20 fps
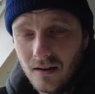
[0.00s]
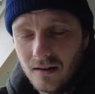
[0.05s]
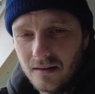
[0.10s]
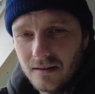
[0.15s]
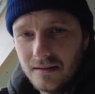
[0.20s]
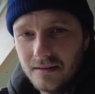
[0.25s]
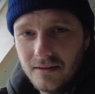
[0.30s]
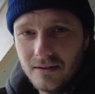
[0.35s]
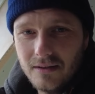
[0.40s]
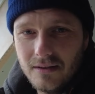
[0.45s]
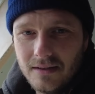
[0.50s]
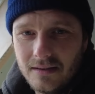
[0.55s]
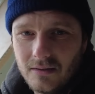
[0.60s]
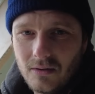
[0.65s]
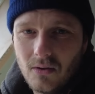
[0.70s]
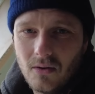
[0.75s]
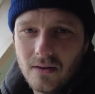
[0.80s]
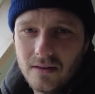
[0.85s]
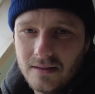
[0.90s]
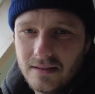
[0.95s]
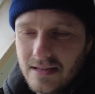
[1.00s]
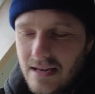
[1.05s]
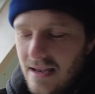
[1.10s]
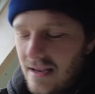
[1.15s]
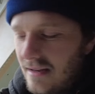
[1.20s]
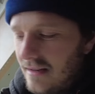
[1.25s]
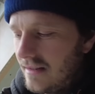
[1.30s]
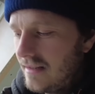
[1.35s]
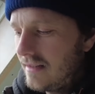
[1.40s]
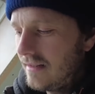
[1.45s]
I'm going to do this on a
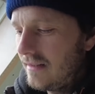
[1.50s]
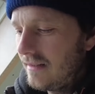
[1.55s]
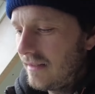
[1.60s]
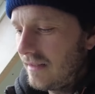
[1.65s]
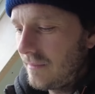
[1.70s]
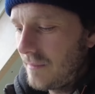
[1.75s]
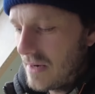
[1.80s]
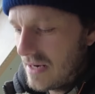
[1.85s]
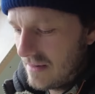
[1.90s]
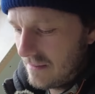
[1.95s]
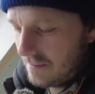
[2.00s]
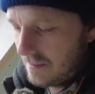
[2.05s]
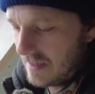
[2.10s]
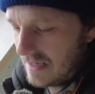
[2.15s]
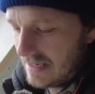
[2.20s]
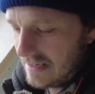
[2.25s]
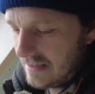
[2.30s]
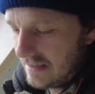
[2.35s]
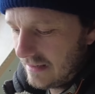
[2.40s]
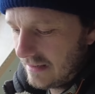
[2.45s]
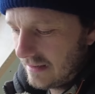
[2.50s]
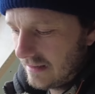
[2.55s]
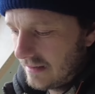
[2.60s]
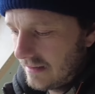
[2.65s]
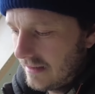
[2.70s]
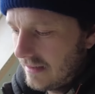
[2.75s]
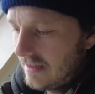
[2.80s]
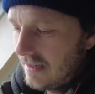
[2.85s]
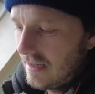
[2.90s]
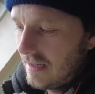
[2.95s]
sand and cement
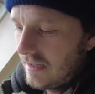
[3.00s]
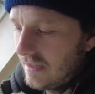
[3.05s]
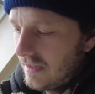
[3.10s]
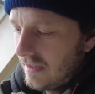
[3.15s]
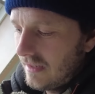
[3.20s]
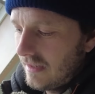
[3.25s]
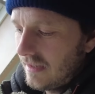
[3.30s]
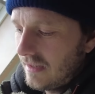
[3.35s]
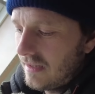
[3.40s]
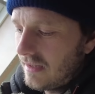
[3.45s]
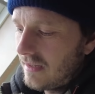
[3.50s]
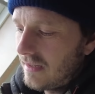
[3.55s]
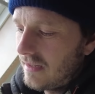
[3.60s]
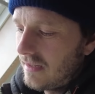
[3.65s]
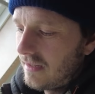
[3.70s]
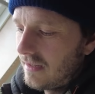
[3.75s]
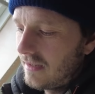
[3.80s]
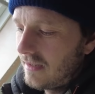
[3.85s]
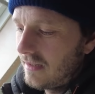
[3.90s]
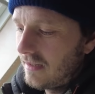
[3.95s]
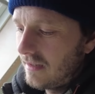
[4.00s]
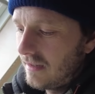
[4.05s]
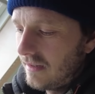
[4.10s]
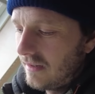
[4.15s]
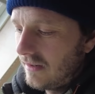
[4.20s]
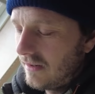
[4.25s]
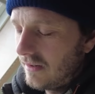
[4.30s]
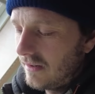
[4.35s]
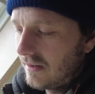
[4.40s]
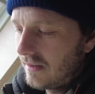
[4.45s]
base.
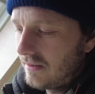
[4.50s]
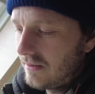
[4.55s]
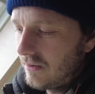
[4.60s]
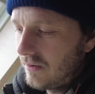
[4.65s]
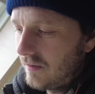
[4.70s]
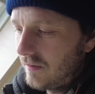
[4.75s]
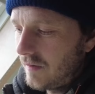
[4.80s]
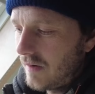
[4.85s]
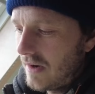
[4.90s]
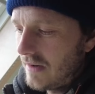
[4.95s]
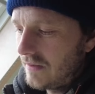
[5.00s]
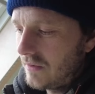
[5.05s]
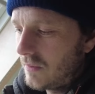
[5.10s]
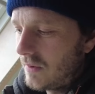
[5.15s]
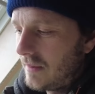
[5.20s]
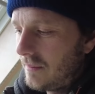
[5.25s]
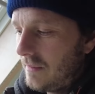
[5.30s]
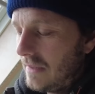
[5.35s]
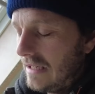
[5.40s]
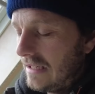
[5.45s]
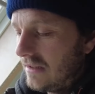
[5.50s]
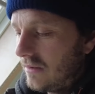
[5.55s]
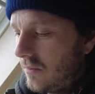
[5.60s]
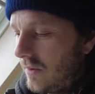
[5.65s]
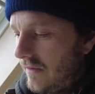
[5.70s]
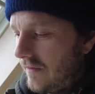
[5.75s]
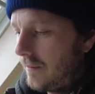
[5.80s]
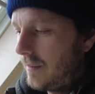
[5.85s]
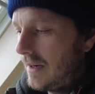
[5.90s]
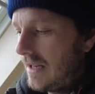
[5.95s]
I'm going to do a 5-to-1 mix
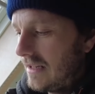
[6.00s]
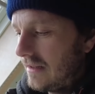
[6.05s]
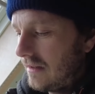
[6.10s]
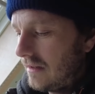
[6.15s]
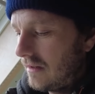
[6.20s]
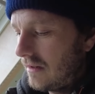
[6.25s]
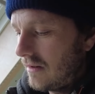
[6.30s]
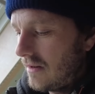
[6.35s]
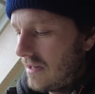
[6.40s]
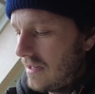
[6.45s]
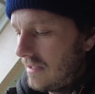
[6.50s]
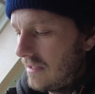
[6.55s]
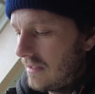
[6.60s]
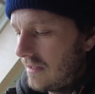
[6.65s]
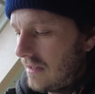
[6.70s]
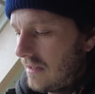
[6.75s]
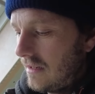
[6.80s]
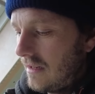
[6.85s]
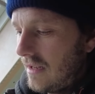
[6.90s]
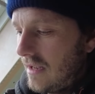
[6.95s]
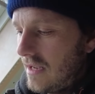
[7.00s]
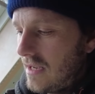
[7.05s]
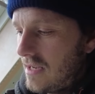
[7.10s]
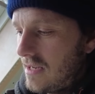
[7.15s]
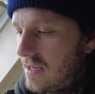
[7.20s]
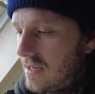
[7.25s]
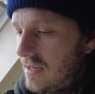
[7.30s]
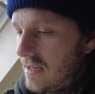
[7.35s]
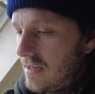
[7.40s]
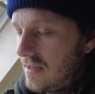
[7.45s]
with plasticizer,
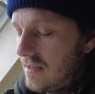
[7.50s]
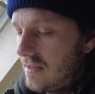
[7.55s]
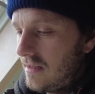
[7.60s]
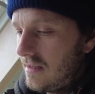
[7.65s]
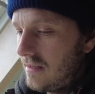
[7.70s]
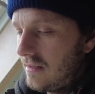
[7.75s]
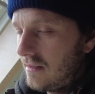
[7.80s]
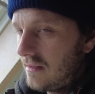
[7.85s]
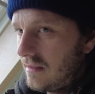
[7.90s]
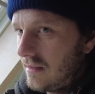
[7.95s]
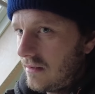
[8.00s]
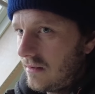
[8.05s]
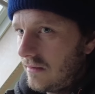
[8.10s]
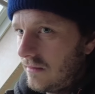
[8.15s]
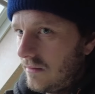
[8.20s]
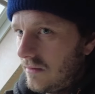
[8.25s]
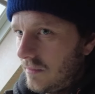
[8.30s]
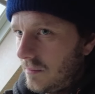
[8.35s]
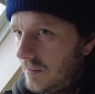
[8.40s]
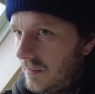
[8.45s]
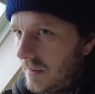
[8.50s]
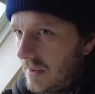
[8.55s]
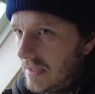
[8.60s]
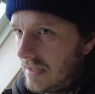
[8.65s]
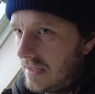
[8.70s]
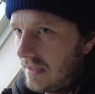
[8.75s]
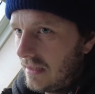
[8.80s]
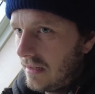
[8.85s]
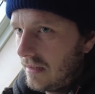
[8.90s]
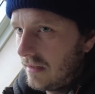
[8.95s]
and I'm just
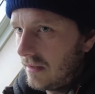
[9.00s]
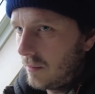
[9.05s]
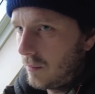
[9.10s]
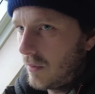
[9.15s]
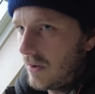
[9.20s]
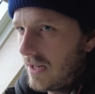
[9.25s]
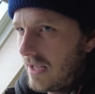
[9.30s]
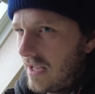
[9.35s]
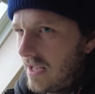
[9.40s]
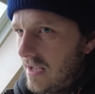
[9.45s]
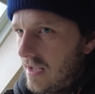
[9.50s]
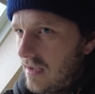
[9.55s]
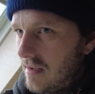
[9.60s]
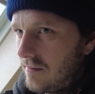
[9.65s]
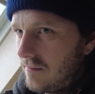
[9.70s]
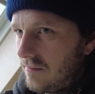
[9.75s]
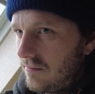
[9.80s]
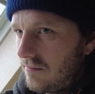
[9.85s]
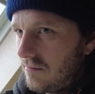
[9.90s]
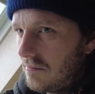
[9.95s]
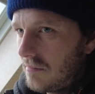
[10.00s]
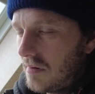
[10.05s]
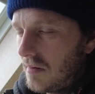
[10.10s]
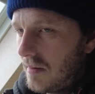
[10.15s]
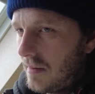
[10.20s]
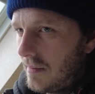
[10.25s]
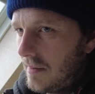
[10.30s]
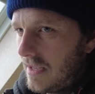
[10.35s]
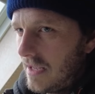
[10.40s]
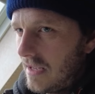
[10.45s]
basically going to spread it out,
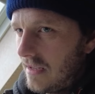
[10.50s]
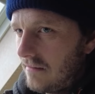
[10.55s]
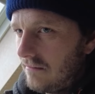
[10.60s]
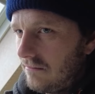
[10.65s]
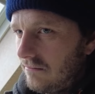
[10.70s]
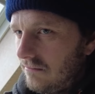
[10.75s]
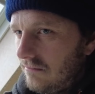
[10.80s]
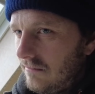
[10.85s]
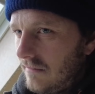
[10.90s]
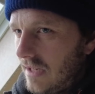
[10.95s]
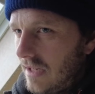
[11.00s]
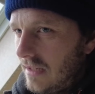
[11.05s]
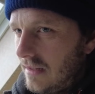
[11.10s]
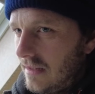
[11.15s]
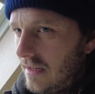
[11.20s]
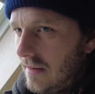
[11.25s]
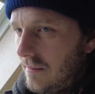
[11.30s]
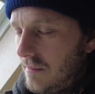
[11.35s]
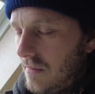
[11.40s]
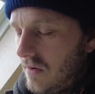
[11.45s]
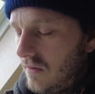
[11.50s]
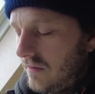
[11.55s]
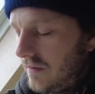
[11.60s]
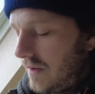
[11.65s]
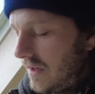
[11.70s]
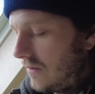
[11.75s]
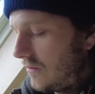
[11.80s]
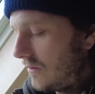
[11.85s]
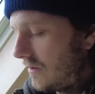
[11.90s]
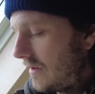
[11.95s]
probably about 8-10 mil
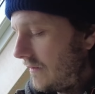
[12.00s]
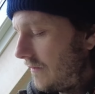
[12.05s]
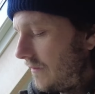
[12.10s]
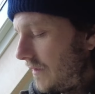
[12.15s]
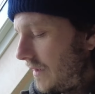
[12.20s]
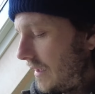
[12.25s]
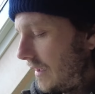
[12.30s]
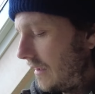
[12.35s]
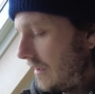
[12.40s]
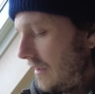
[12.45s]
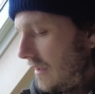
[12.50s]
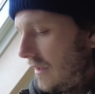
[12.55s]
thick or something.